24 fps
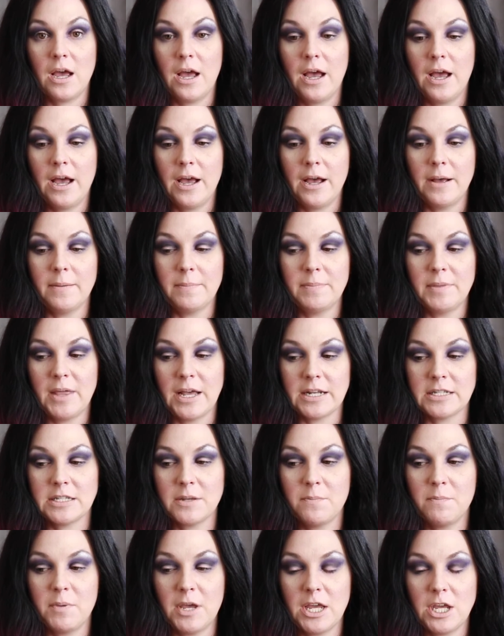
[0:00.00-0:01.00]

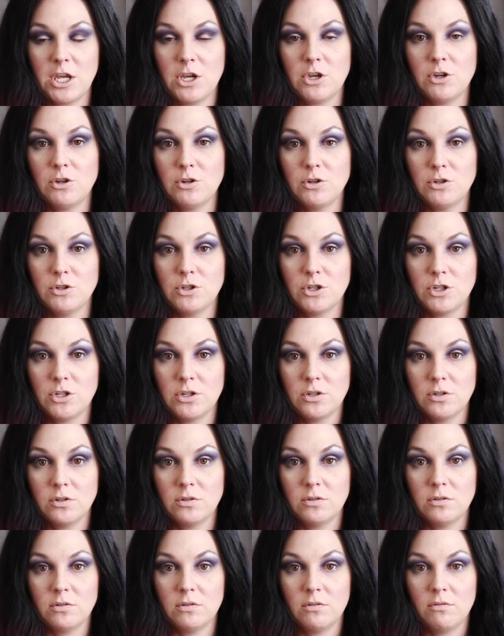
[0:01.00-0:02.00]
That's a big, huge
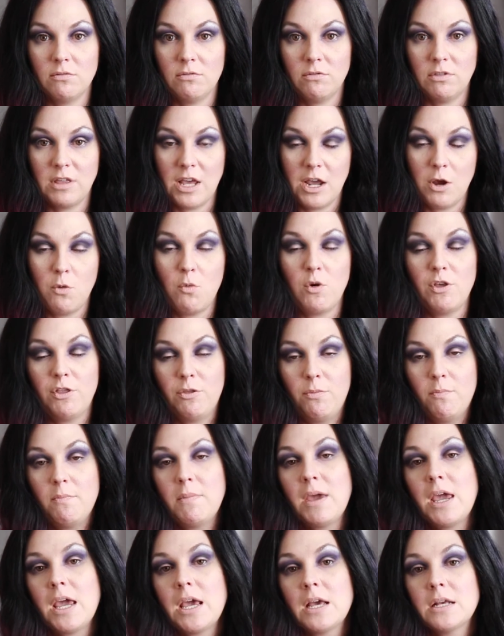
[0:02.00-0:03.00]
thing with
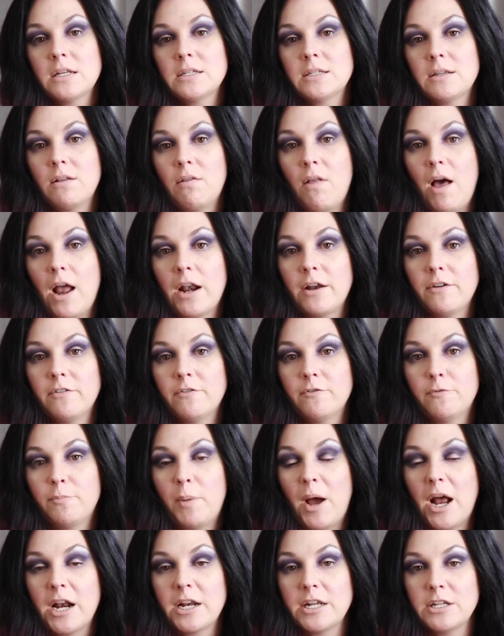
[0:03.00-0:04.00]
me, is a lot of
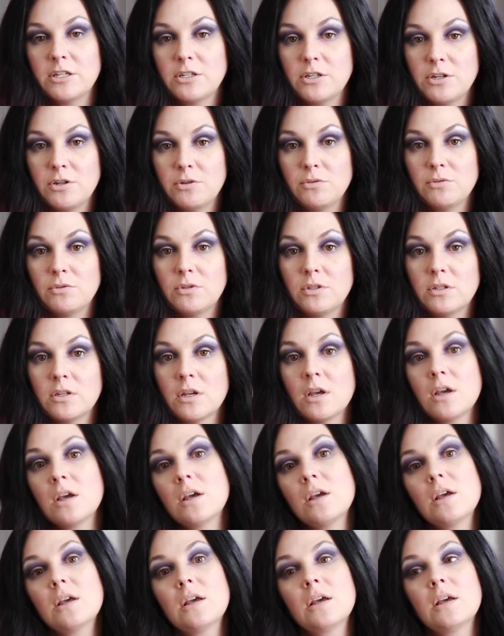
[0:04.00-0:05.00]
bodysuits,
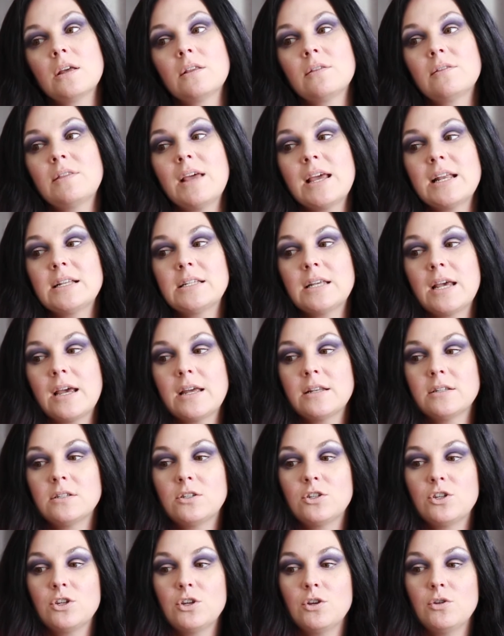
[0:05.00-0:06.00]
they
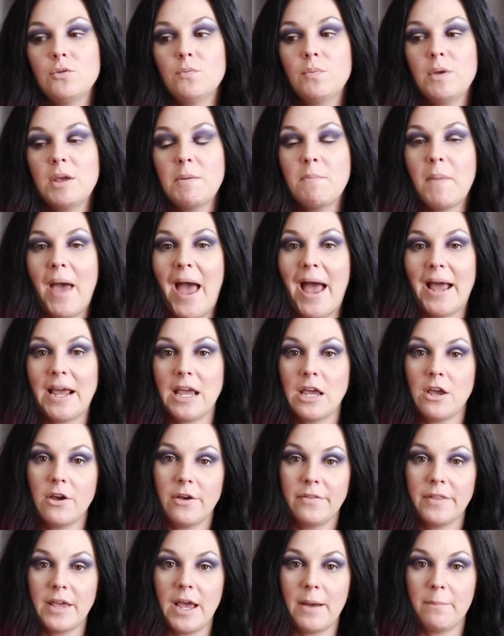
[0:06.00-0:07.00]
tend to be baggy
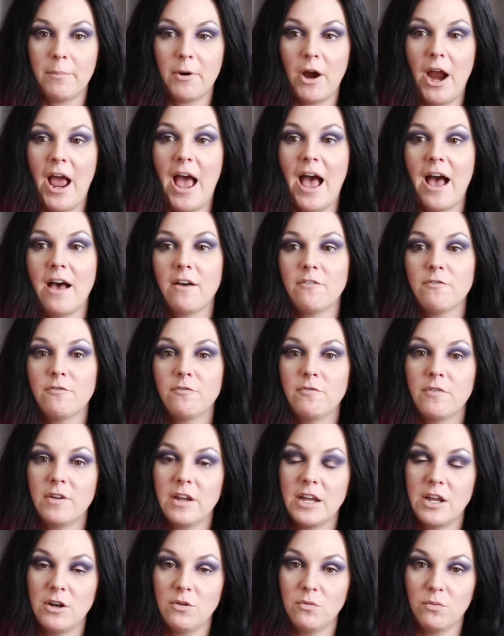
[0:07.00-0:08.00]
on the upper half
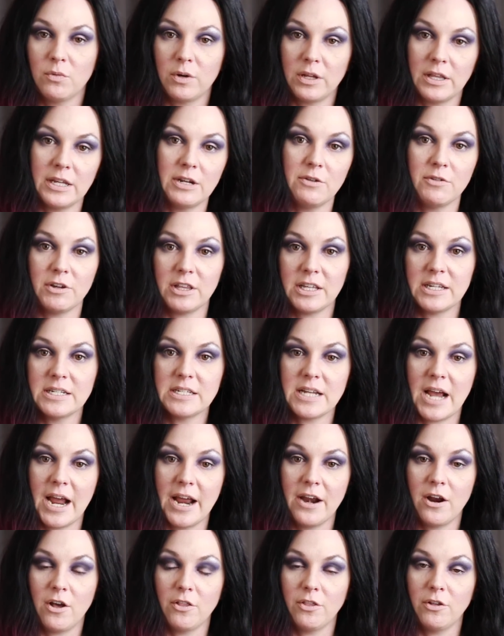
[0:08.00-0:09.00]
and really, really
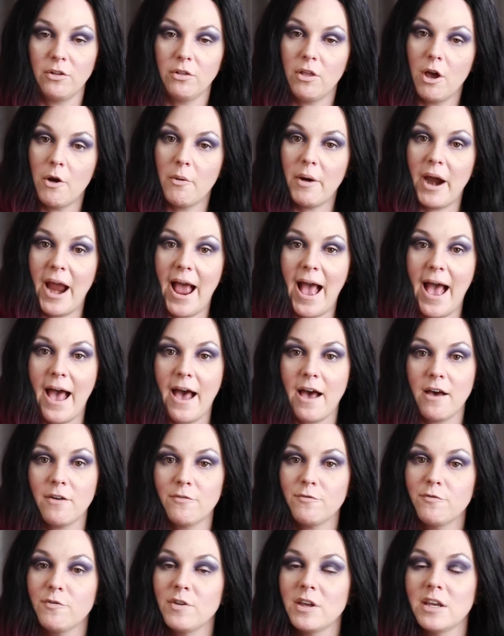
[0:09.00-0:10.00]
tight on the lower
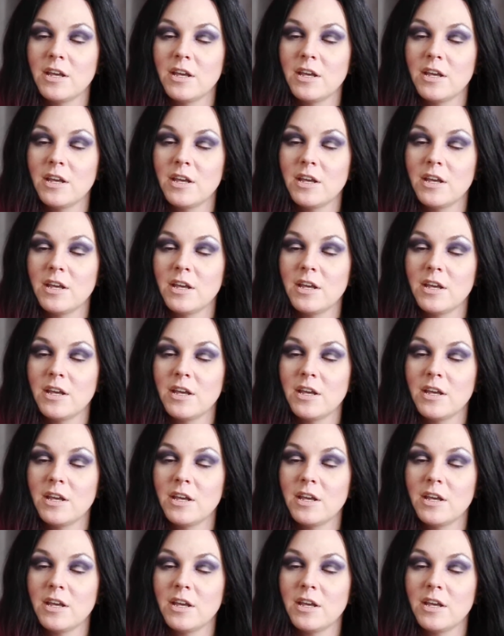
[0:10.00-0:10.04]
half.